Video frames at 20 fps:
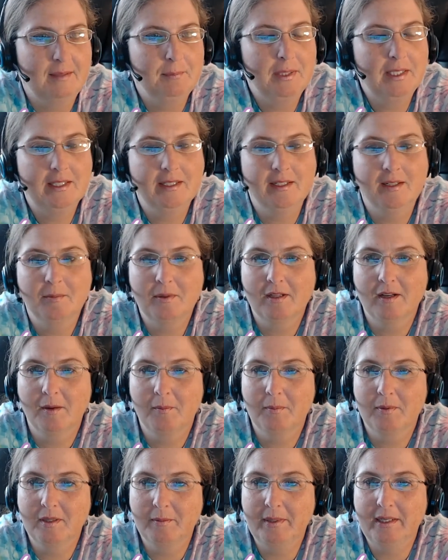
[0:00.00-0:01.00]
I'm picking up a
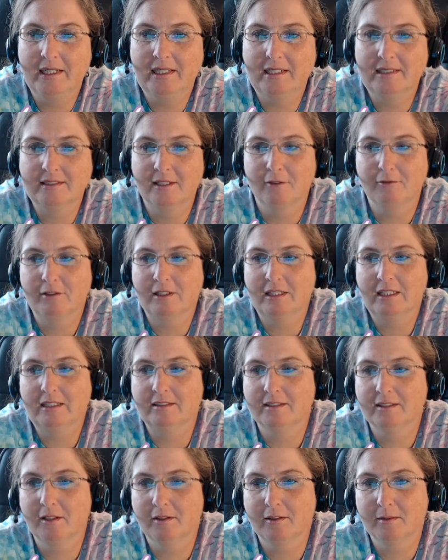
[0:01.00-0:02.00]
couple of meanings off of
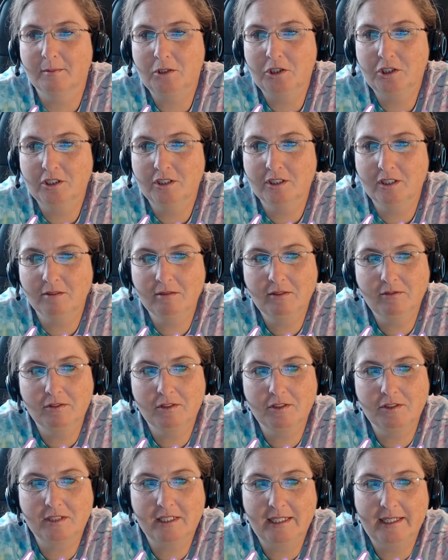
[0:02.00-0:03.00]
this. So the Magician in
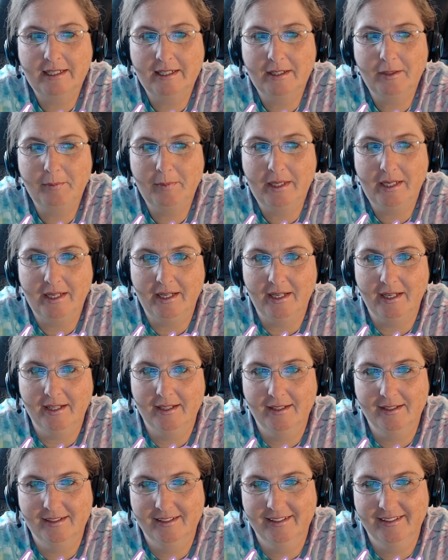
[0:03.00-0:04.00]
reverse can
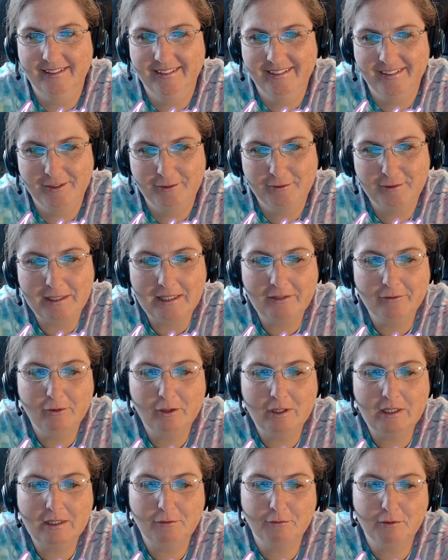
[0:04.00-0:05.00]
mean feeling
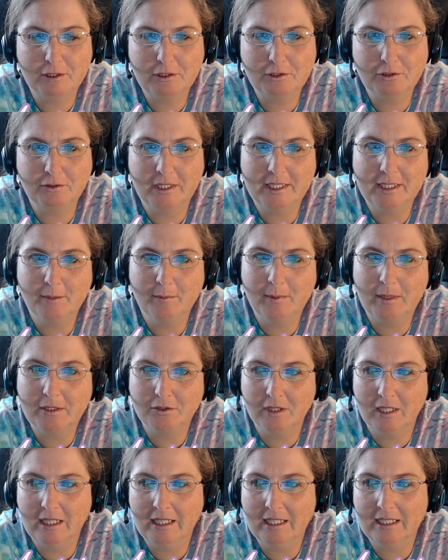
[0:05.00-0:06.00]
really frustrated about
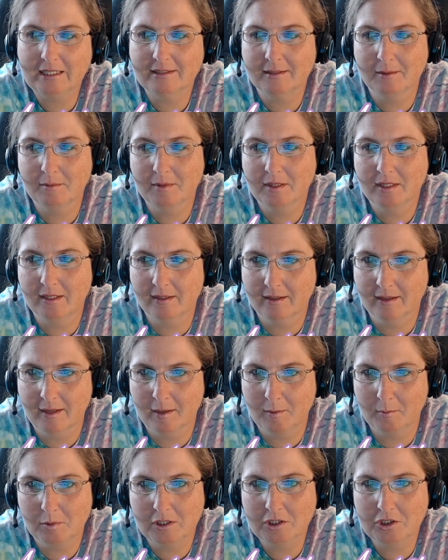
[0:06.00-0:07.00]
trying to get something
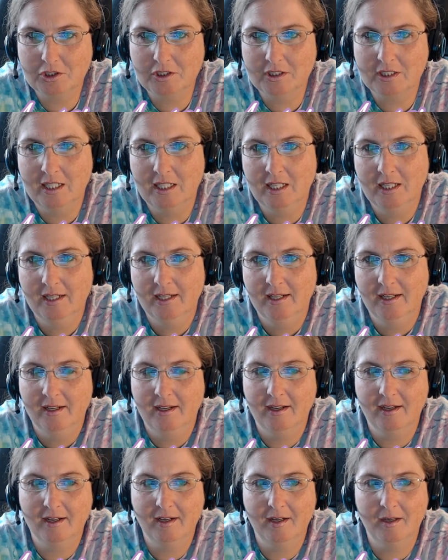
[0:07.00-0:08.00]
accomplished,
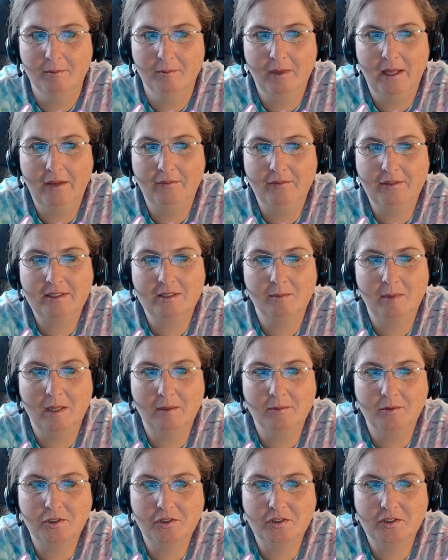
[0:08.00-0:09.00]
having some
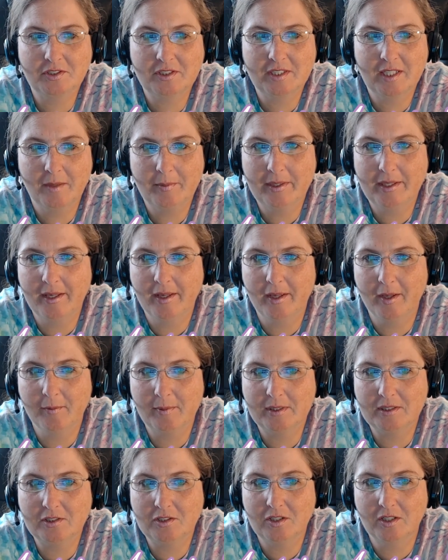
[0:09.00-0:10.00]
obstacles coming
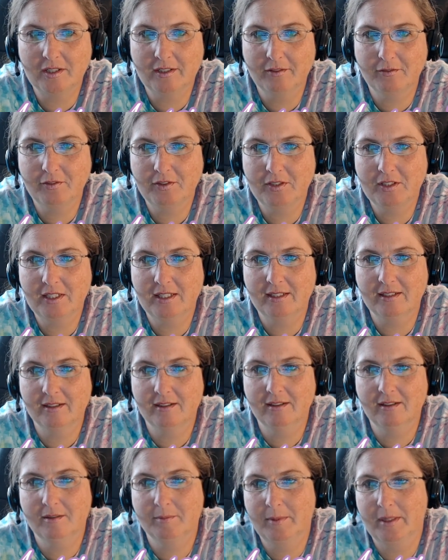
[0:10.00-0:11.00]
up and starting to feel like,
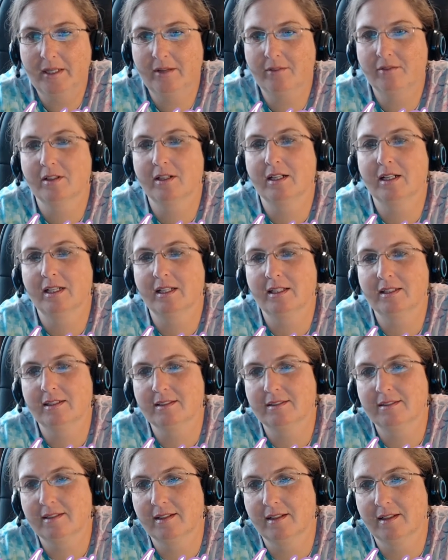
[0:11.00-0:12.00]
oh, am I ever going to get
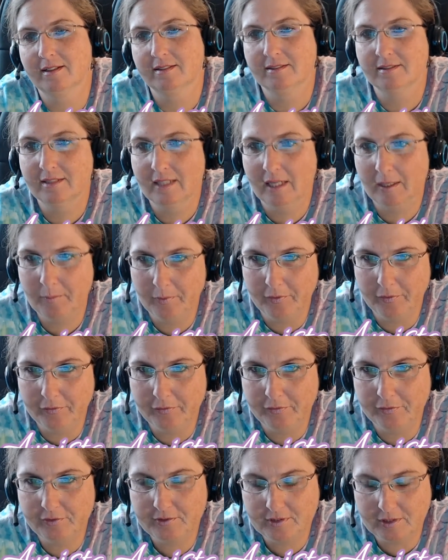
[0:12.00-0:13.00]
this done type
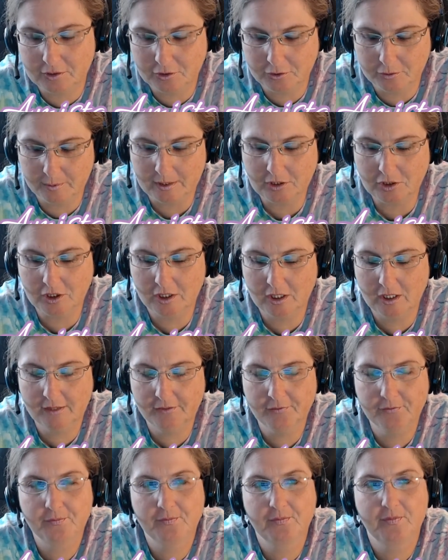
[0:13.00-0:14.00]
of
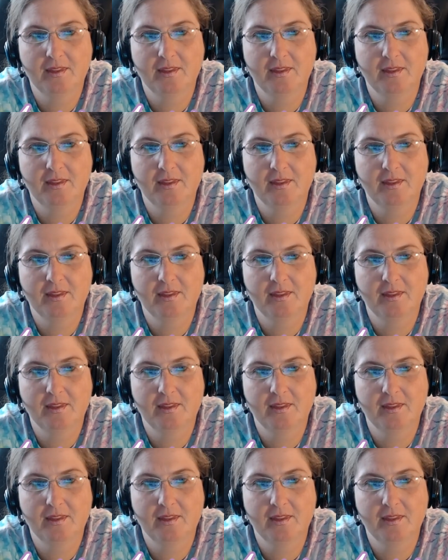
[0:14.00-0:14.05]
situation.